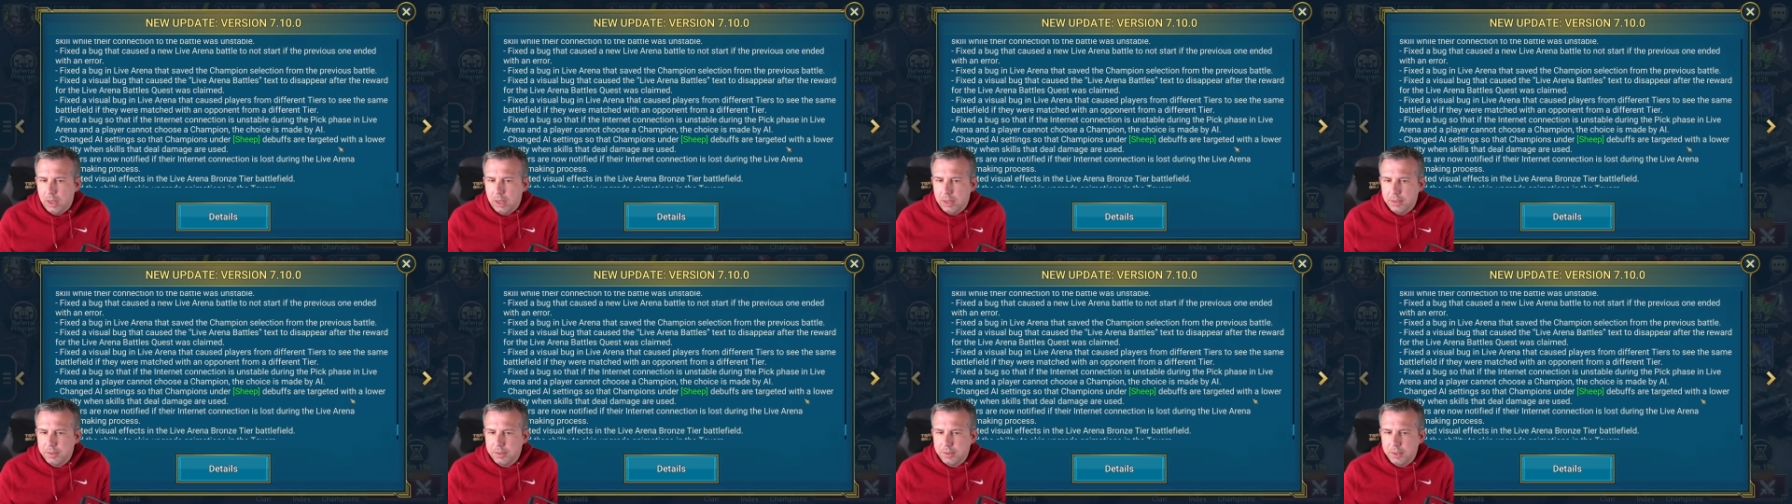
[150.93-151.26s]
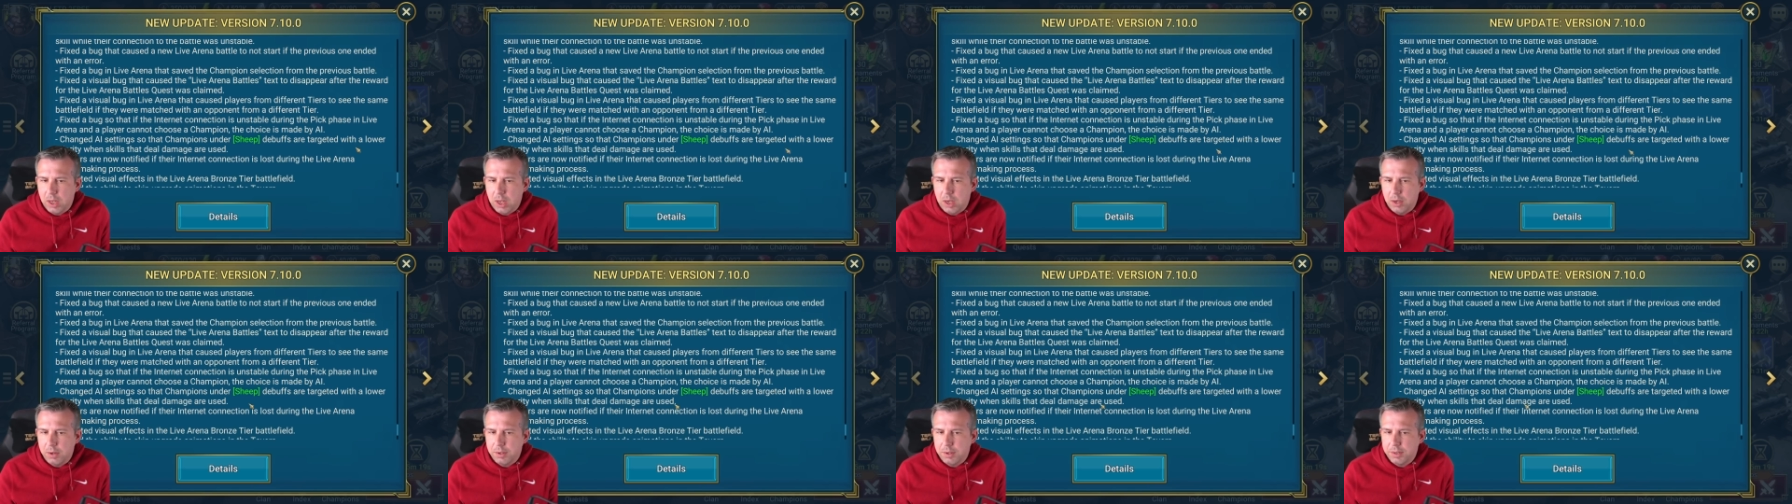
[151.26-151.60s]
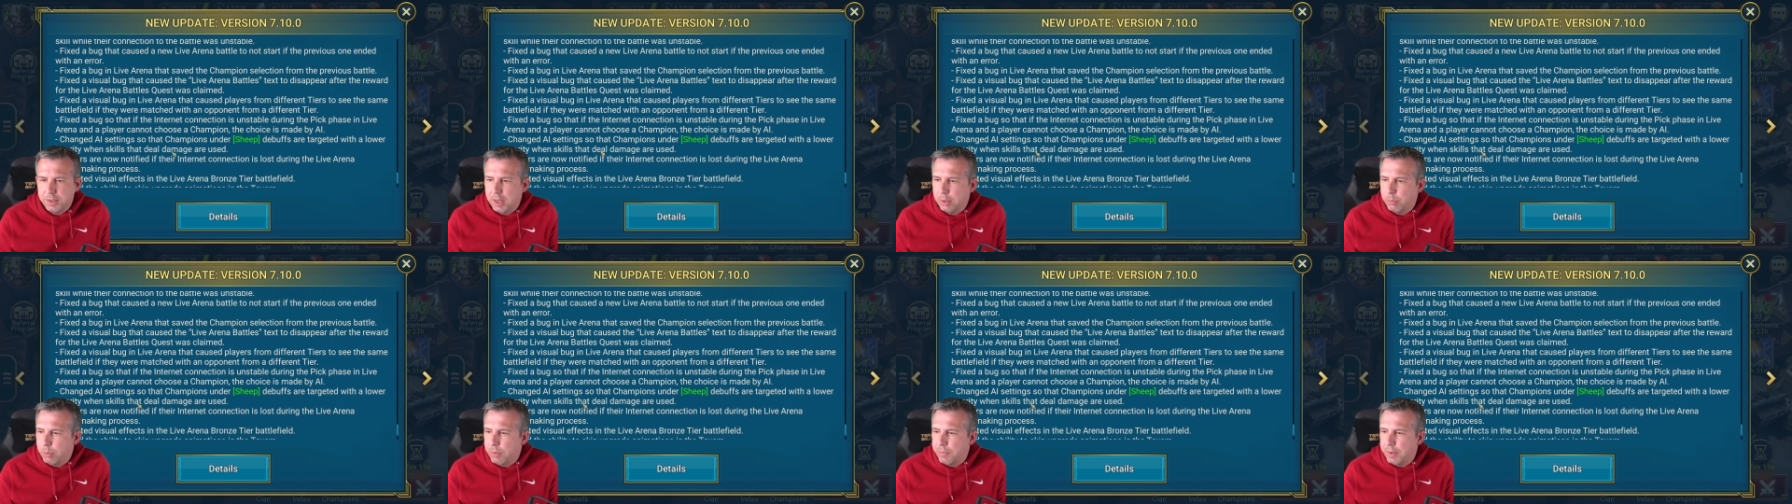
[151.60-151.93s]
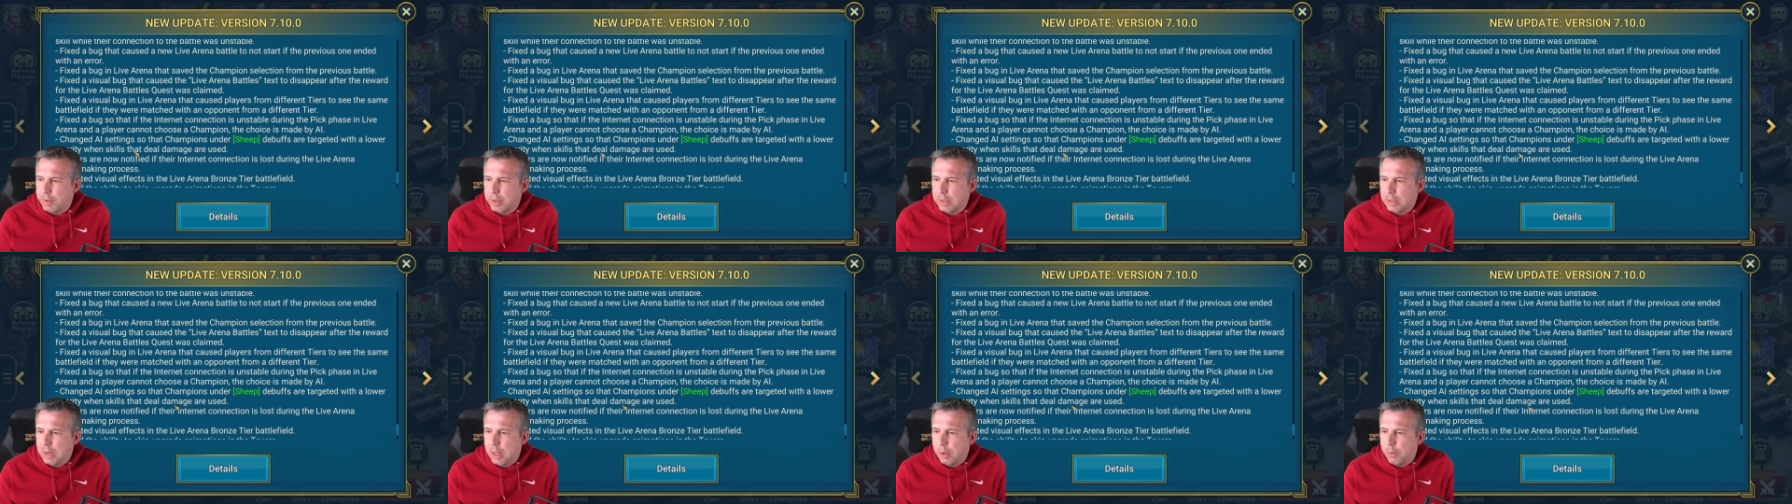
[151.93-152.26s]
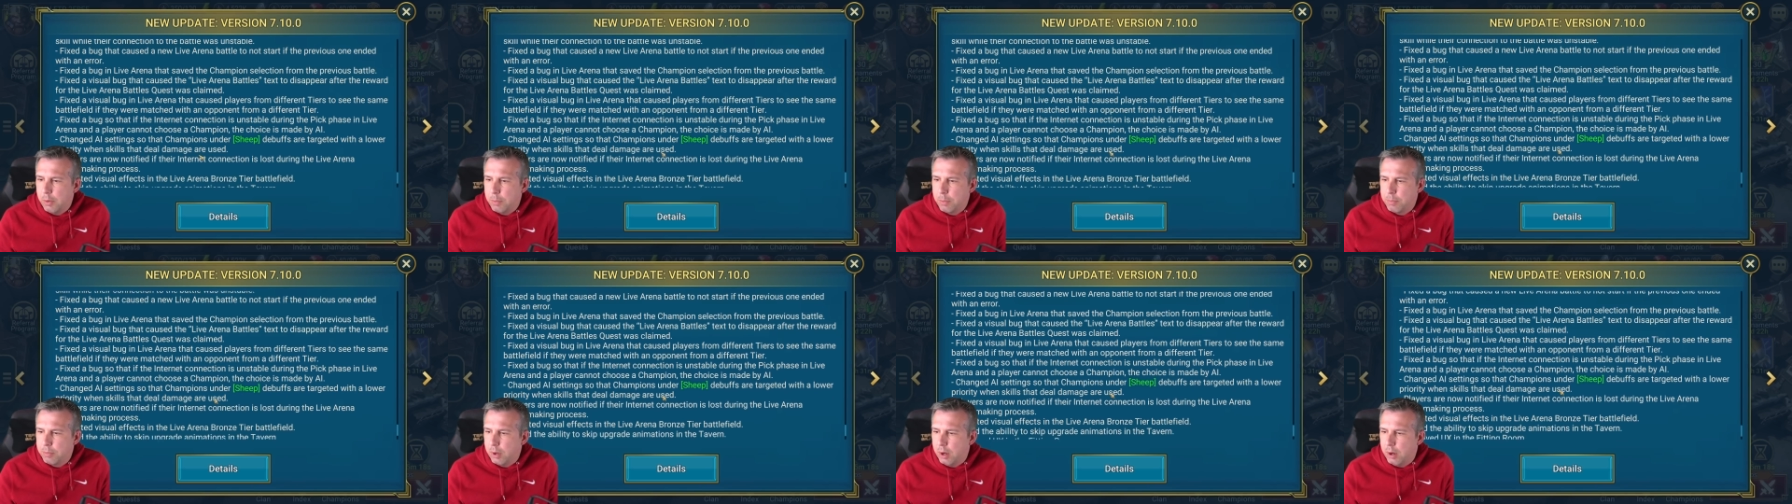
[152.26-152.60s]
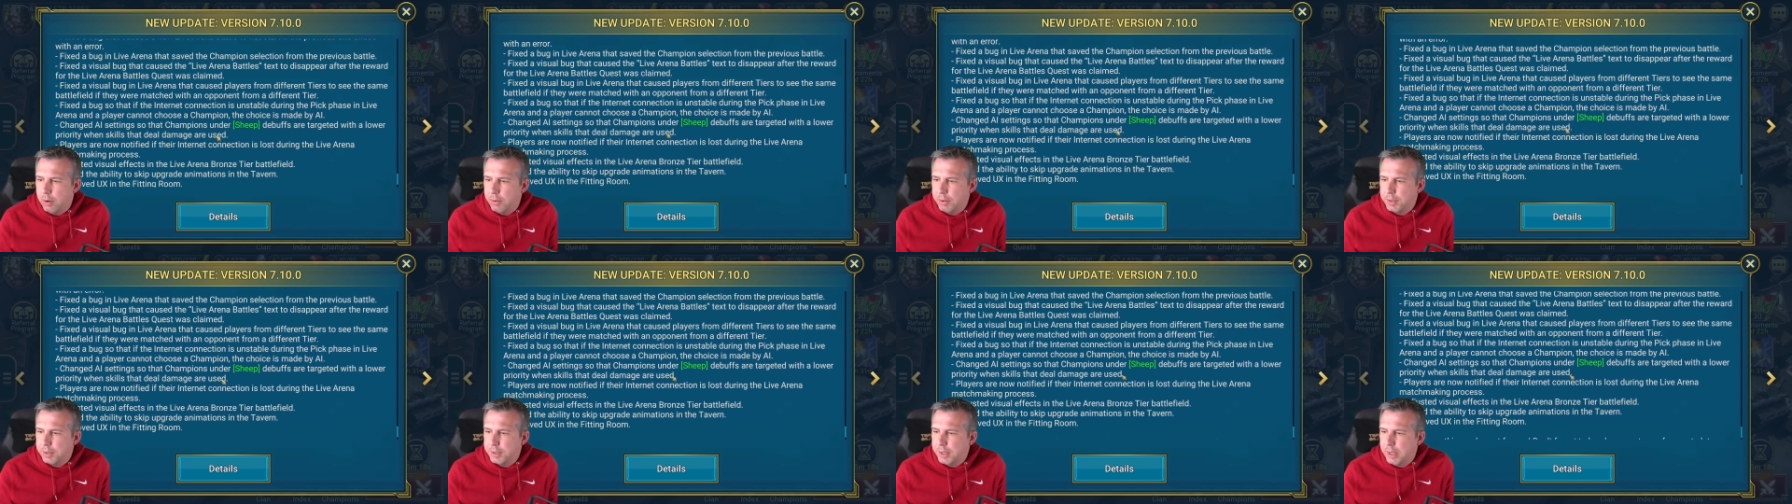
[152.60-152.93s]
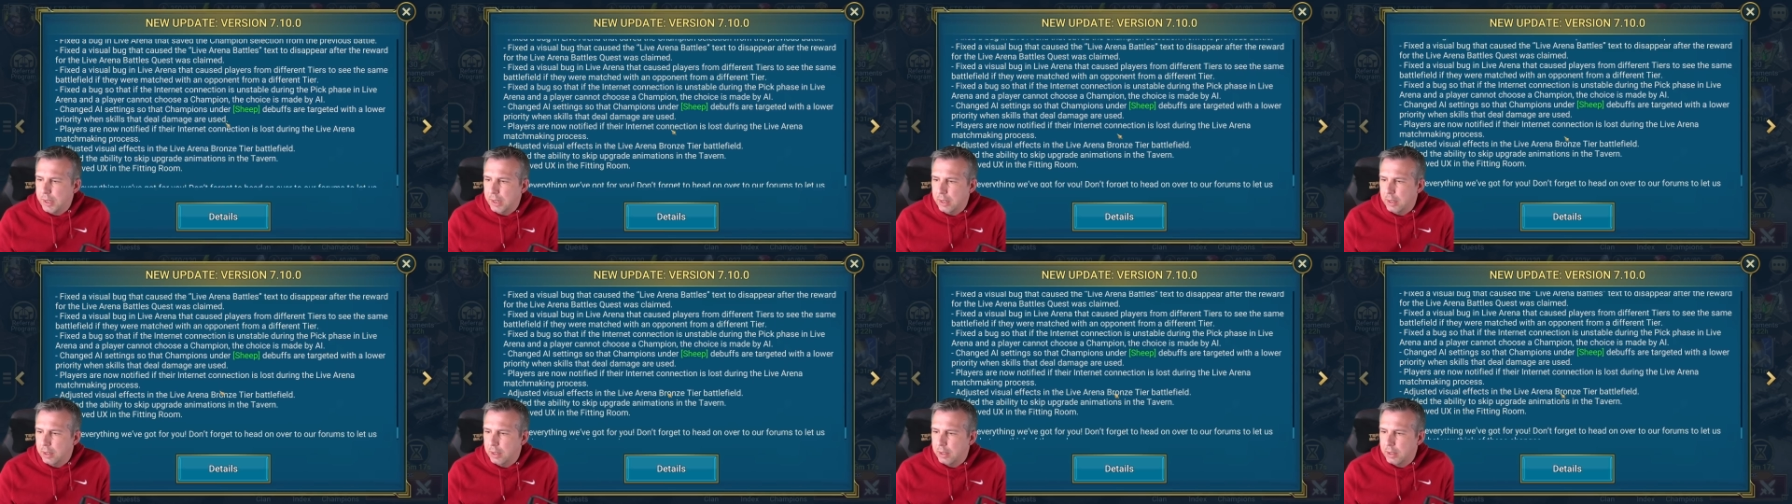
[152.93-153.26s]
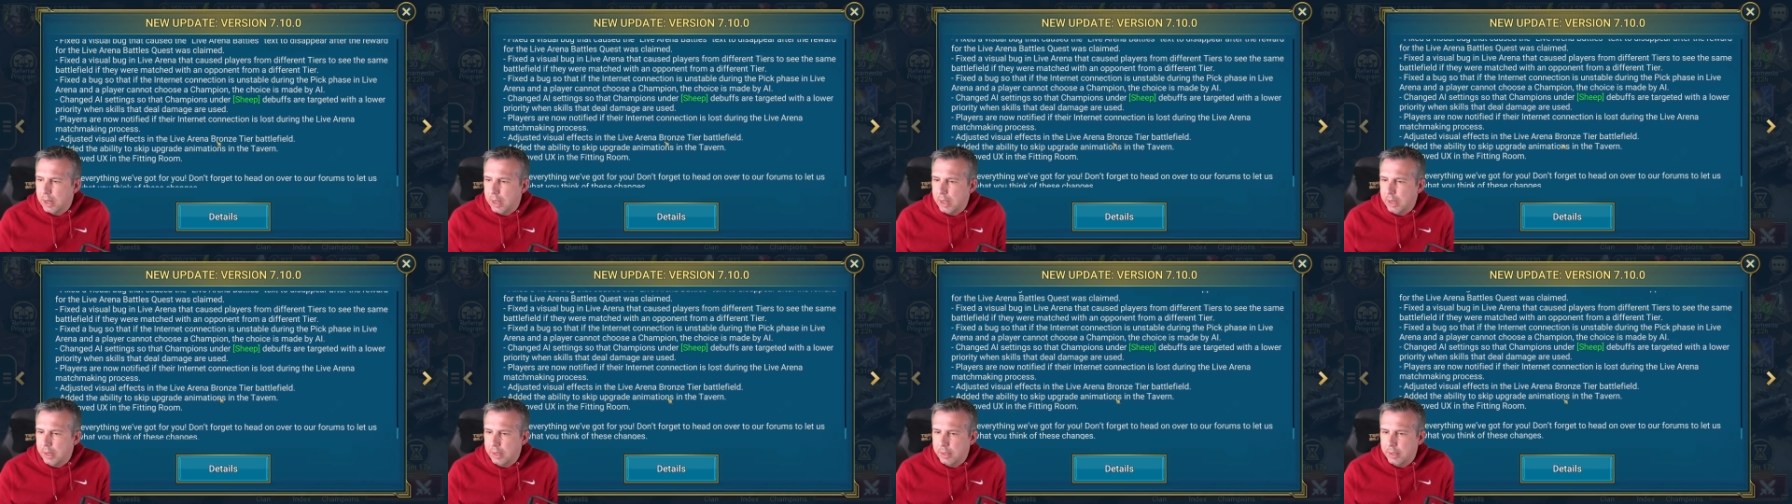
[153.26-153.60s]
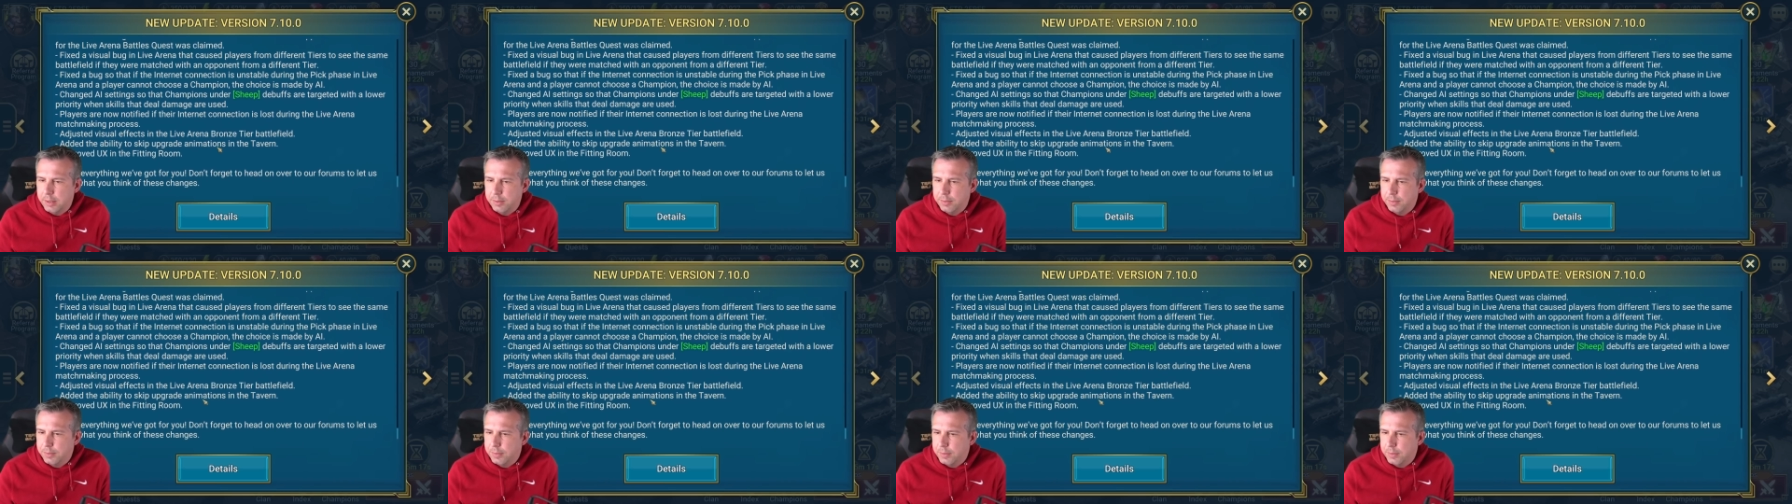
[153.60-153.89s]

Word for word: are targeted with a lower priority. Okay.